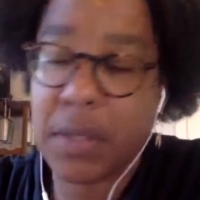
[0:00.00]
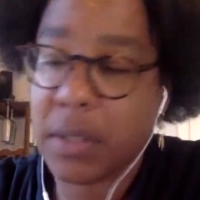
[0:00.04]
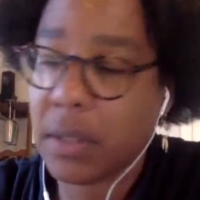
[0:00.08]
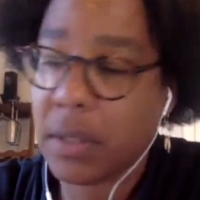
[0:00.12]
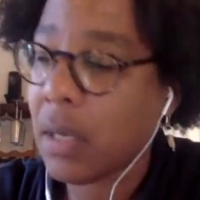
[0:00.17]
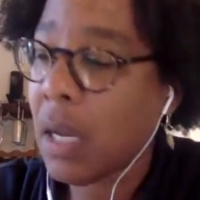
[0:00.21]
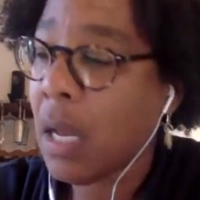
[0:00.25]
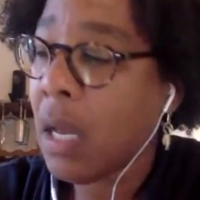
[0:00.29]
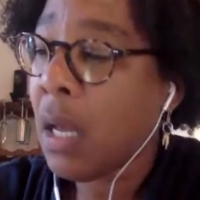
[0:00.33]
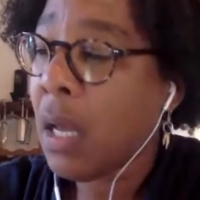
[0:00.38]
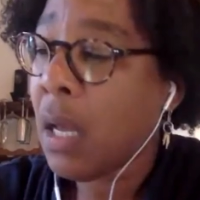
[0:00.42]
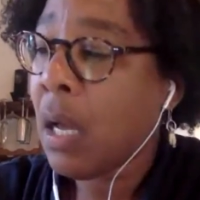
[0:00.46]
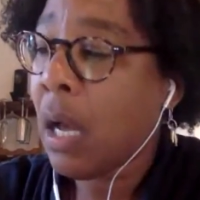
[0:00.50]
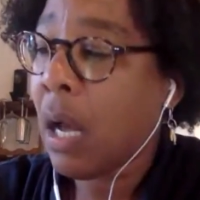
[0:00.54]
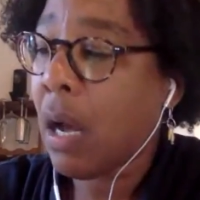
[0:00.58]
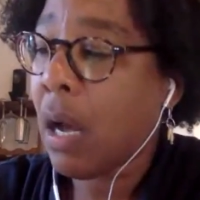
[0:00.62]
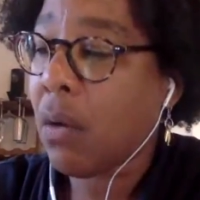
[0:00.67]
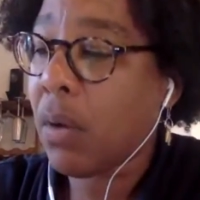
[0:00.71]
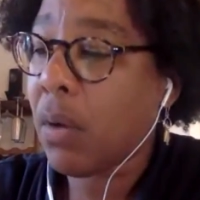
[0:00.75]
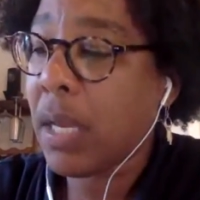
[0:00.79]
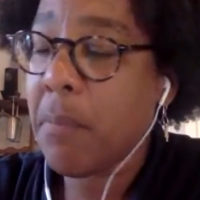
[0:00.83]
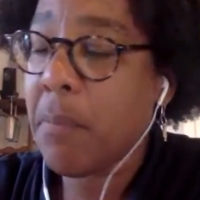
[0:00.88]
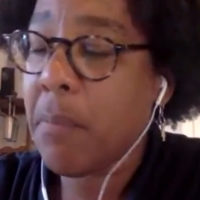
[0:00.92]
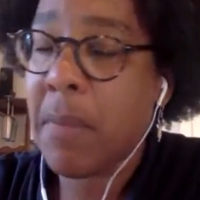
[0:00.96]
And
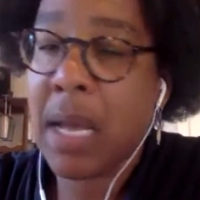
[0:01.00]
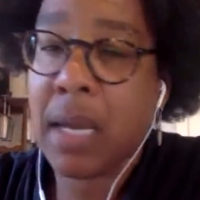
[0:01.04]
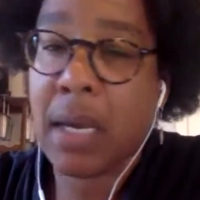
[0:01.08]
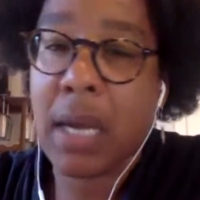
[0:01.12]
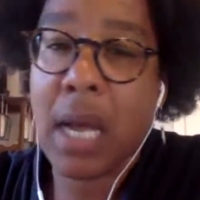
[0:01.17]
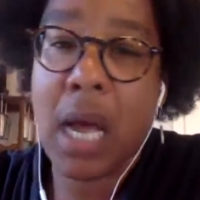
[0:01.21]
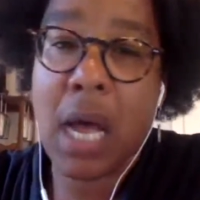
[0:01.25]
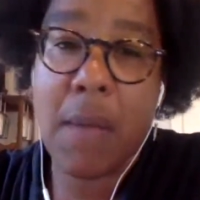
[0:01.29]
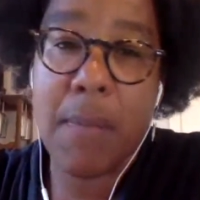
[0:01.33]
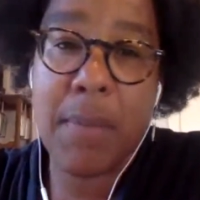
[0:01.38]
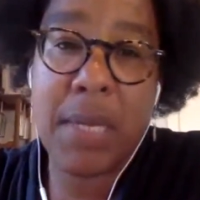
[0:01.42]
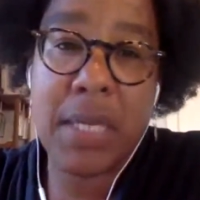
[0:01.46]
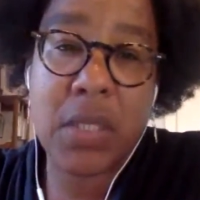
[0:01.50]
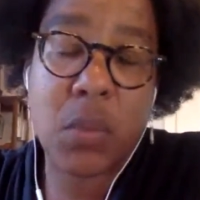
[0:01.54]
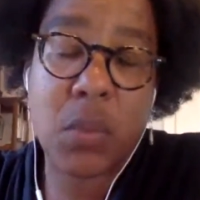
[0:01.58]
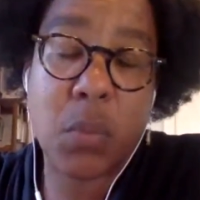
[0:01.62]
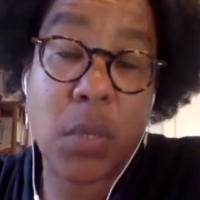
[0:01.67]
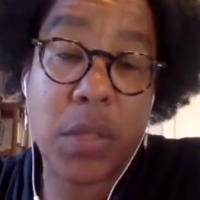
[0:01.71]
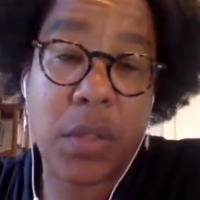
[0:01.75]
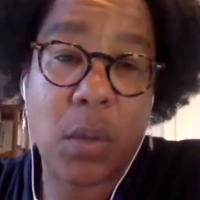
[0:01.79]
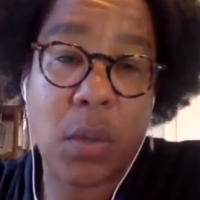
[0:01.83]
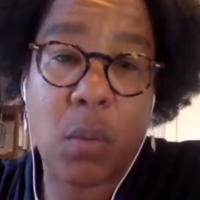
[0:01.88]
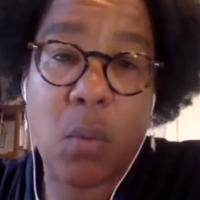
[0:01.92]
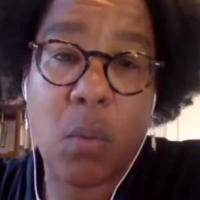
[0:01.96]
I'll end my comments
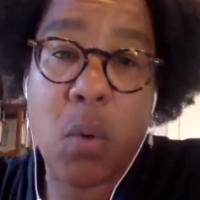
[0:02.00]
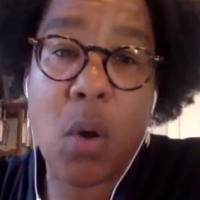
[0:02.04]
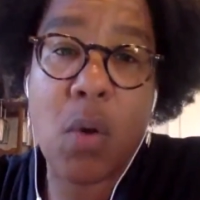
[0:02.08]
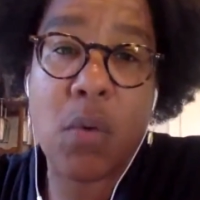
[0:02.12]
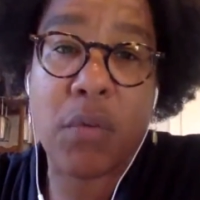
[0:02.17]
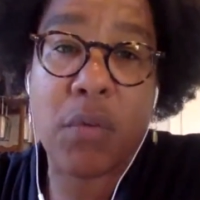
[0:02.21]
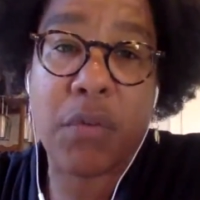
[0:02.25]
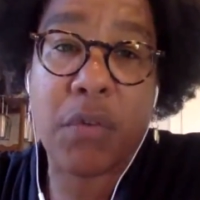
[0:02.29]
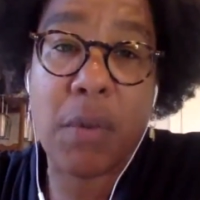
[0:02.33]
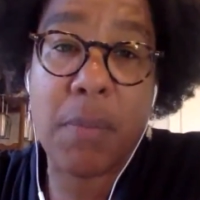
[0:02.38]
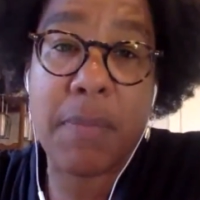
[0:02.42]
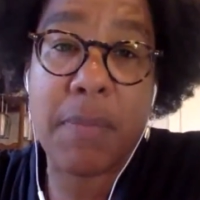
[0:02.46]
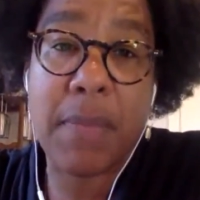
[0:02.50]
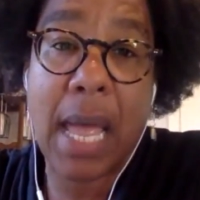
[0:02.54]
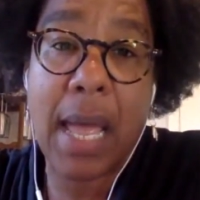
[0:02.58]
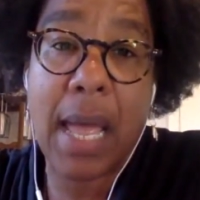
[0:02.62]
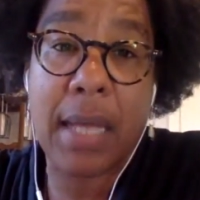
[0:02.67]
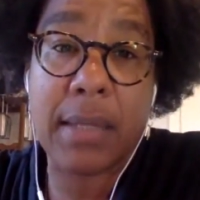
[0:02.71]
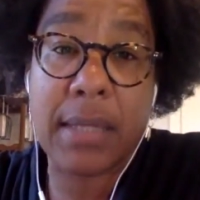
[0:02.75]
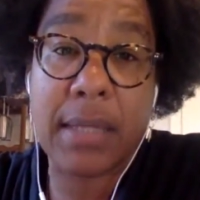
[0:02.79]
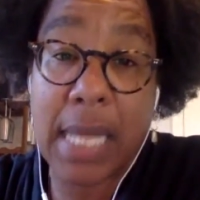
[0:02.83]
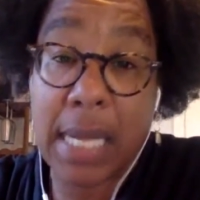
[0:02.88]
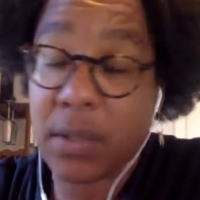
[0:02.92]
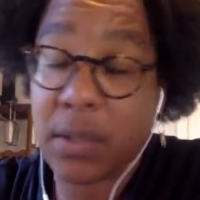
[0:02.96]
with a quote from
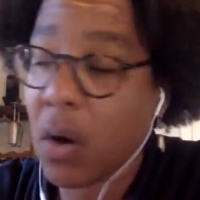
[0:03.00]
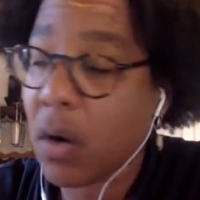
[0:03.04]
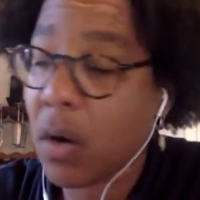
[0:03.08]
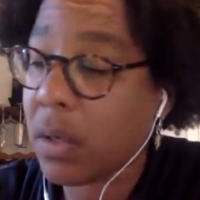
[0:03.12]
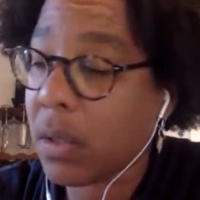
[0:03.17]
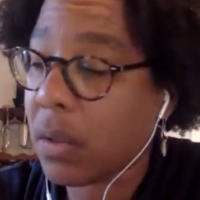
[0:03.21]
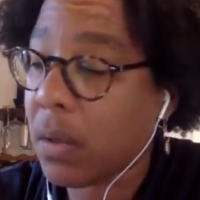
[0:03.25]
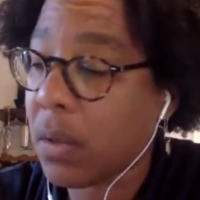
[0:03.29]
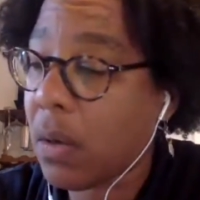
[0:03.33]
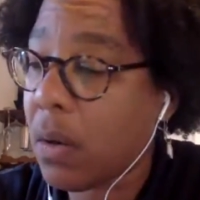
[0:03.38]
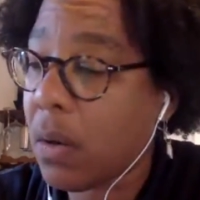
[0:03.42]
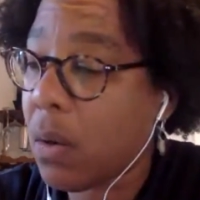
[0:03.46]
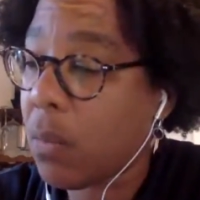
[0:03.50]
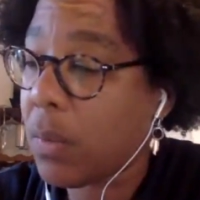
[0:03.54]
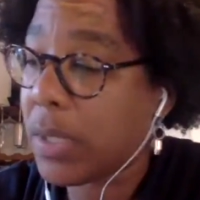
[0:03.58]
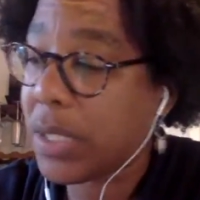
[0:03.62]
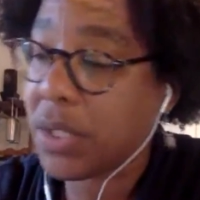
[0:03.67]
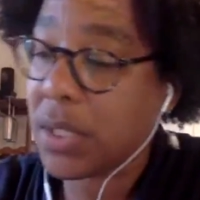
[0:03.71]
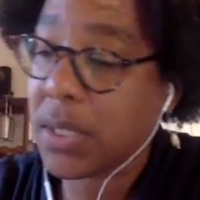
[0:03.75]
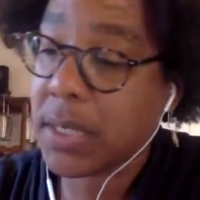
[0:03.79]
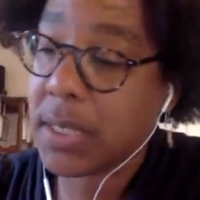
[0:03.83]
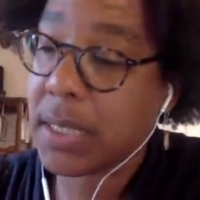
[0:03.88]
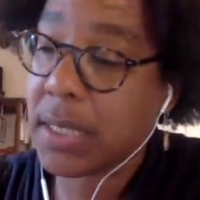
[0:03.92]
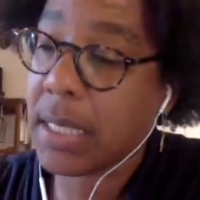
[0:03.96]
that article,
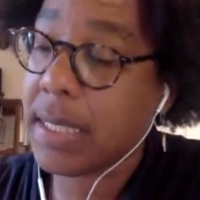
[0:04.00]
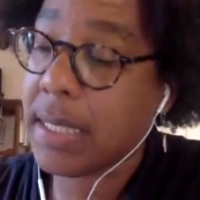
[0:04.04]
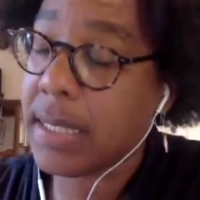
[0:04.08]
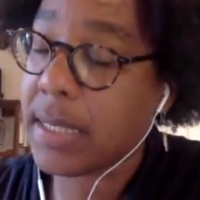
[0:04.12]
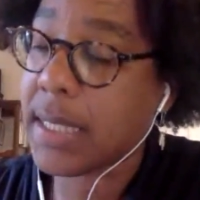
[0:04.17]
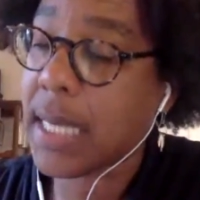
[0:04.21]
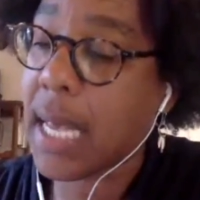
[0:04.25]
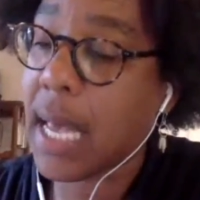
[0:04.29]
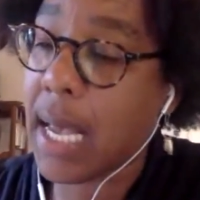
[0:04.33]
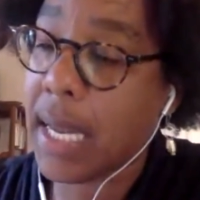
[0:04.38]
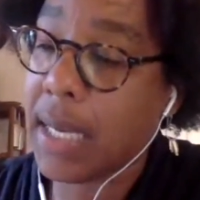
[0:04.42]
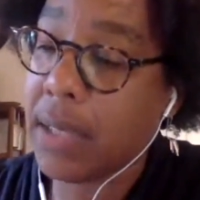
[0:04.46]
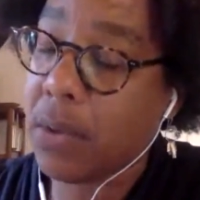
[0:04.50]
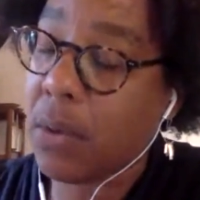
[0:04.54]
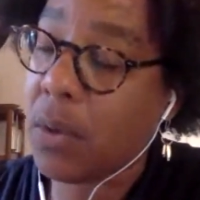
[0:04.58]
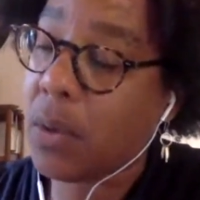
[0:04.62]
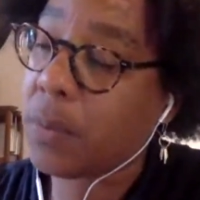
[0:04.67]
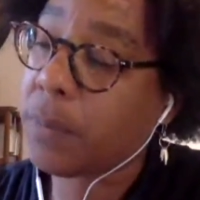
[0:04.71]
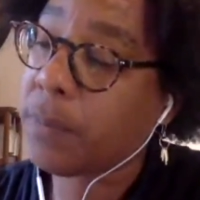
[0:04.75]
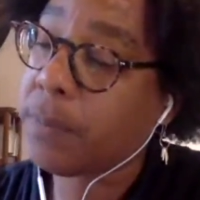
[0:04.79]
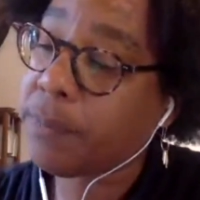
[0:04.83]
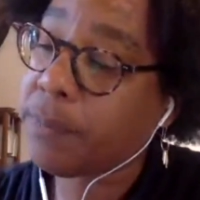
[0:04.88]
which is entitled